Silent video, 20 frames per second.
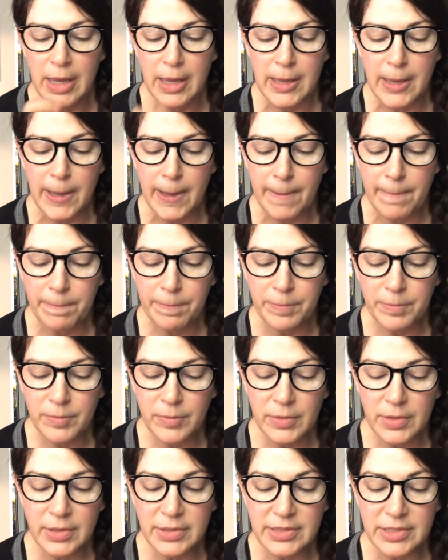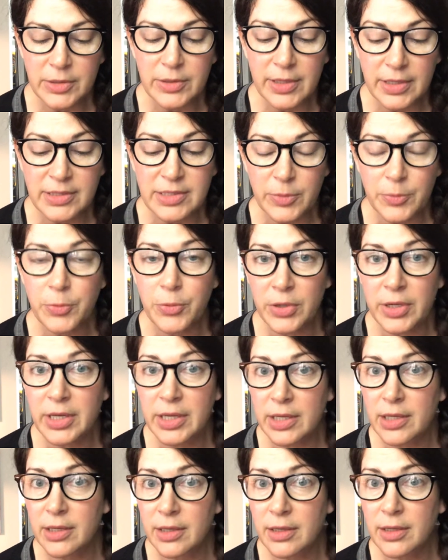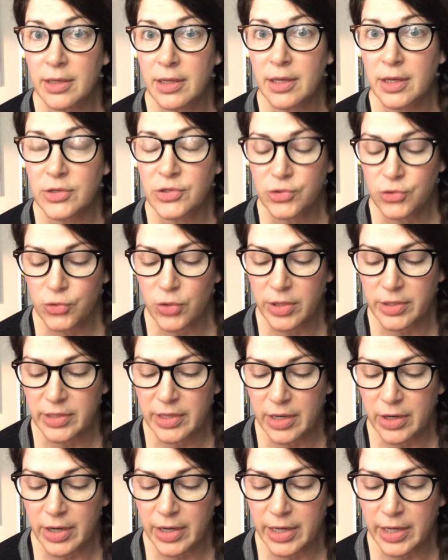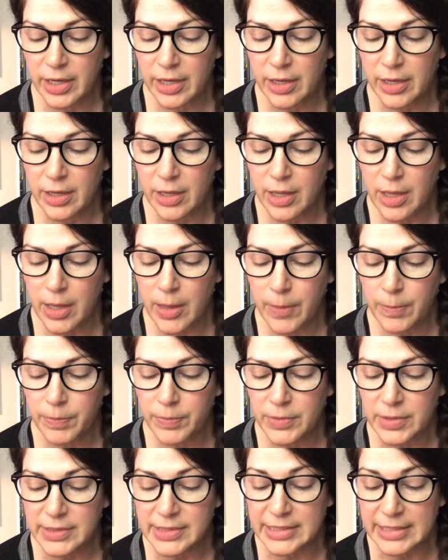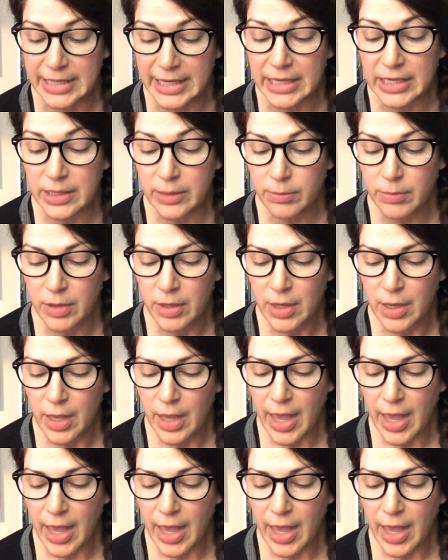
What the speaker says: So it's a pretty extraordinary scheme.